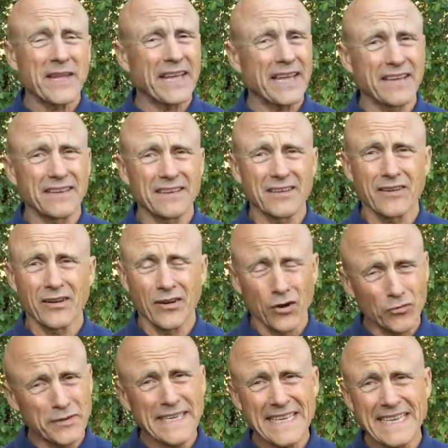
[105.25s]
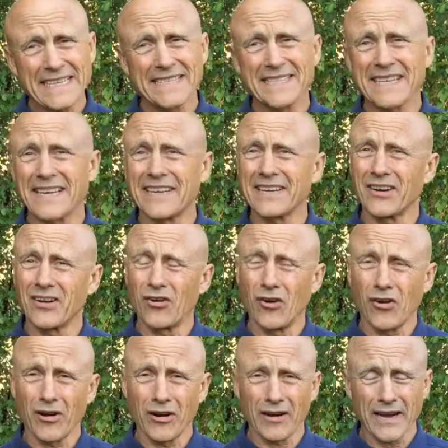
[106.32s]
and only kids that
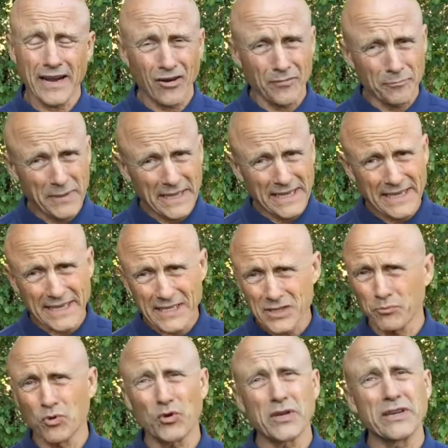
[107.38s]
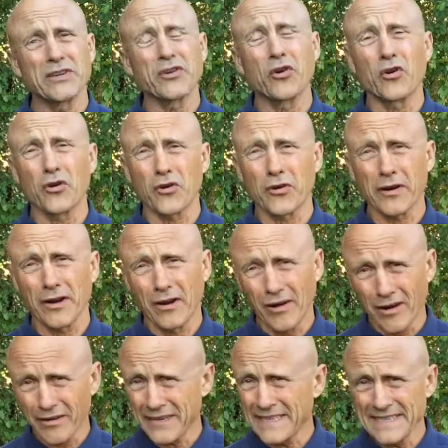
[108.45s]
are being exploited or
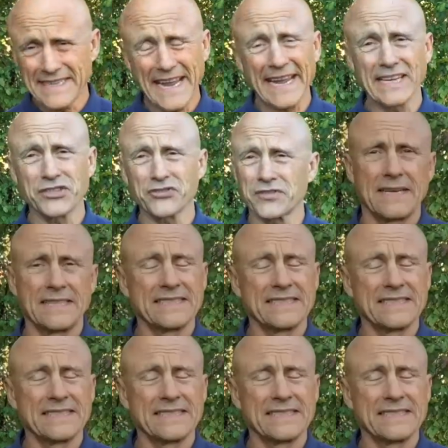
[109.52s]
are in danger.